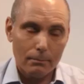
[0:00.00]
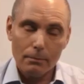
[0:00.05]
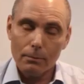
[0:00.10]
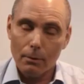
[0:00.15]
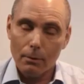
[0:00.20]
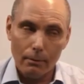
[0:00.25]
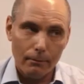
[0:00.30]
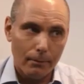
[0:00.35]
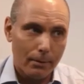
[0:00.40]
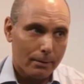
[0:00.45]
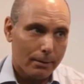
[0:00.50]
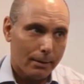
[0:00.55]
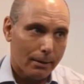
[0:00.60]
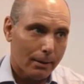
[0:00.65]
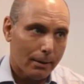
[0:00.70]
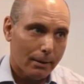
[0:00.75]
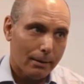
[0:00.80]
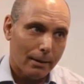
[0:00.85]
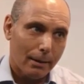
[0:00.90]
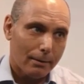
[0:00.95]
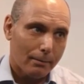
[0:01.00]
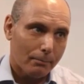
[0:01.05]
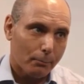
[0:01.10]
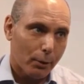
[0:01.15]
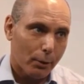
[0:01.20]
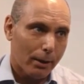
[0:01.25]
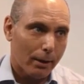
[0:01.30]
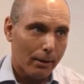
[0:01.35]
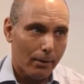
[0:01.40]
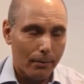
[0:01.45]
obviously doesn't
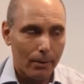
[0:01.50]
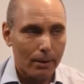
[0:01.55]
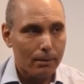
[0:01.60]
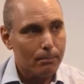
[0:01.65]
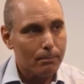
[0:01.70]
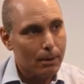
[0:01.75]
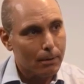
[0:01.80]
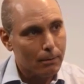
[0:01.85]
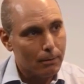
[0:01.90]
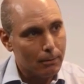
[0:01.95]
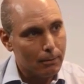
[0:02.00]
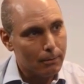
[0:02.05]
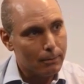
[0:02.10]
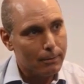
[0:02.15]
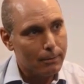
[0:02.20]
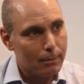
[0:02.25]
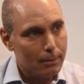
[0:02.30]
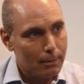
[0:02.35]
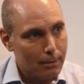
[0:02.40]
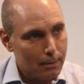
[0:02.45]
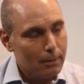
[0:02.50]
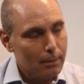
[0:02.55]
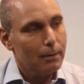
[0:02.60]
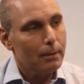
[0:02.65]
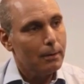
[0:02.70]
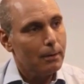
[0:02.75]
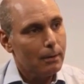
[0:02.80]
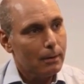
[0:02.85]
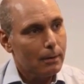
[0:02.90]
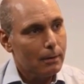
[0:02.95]
break anything because
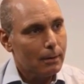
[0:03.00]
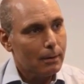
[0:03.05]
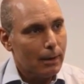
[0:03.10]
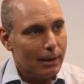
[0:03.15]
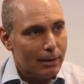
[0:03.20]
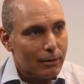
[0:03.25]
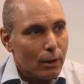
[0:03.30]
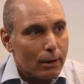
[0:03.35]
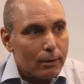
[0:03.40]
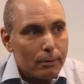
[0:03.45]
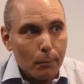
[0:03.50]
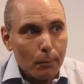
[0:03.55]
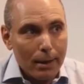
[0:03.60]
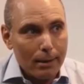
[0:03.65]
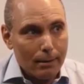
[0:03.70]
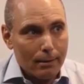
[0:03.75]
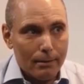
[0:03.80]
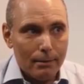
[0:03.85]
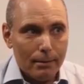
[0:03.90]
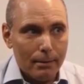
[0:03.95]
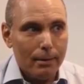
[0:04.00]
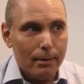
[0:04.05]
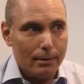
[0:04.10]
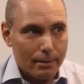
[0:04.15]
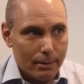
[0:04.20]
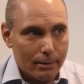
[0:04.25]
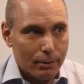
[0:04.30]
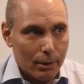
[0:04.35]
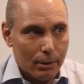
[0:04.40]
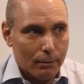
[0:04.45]
it checks well.
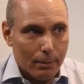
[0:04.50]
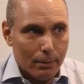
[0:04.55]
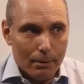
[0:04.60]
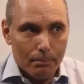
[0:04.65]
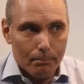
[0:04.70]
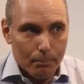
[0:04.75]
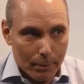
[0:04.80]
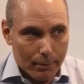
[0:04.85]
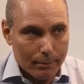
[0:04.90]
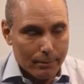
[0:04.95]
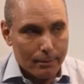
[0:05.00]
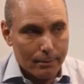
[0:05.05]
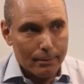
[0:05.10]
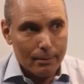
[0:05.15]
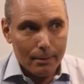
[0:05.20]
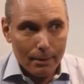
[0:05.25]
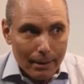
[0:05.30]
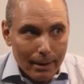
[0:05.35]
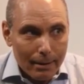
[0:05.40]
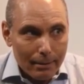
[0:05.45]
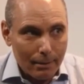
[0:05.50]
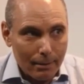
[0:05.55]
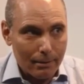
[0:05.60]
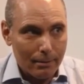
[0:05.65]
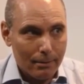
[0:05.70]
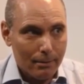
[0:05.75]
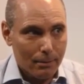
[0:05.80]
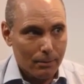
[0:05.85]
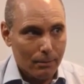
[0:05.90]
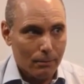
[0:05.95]
It's a genuine person's data.
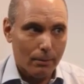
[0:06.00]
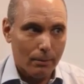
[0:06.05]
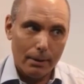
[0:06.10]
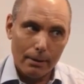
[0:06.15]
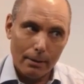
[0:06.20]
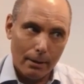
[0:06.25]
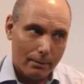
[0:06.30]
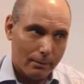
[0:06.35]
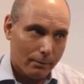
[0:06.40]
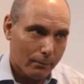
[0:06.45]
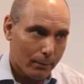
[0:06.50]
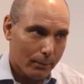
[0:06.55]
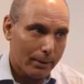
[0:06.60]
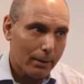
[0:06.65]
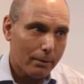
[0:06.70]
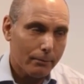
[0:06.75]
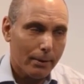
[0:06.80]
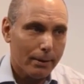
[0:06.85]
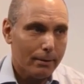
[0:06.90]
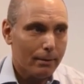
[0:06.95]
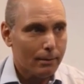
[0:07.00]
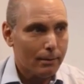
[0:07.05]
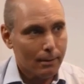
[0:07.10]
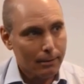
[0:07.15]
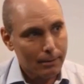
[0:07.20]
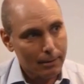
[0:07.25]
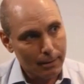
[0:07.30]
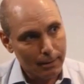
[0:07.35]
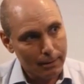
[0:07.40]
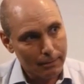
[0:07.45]
So it has credit rating,
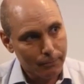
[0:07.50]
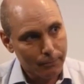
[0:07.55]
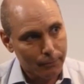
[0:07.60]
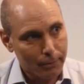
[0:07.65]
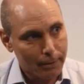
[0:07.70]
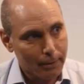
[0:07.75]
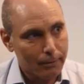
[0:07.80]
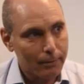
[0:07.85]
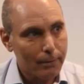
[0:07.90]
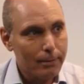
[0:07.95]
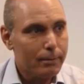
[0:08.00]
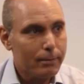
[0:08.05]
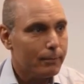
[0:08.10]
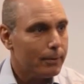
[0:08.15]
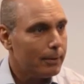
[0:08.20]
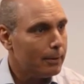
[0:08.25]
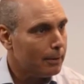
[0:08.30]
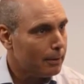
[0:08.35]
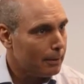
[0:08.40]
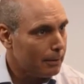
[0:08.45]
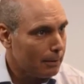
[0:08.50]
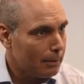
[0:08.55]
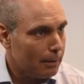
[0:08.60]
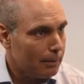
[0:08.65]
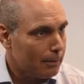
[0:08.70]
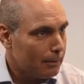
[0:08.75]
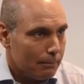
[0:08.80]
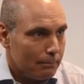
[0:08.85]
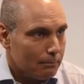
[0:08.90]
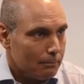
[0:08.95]
it has credit history,
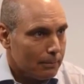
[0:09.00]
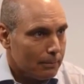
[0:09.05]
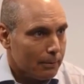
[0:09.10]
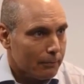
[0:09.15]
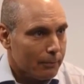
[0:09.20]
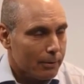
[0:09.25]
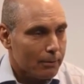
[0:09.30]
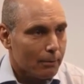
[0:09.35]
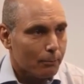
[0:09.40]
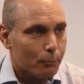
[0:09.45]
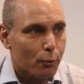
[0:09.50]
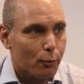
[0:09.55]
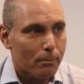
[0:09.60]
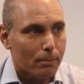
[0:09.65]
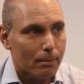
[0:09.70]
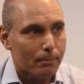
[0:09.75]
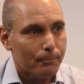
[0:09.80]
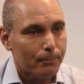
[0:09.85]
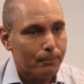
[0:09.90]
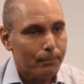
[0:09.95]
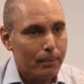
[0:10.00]
and there is no problem.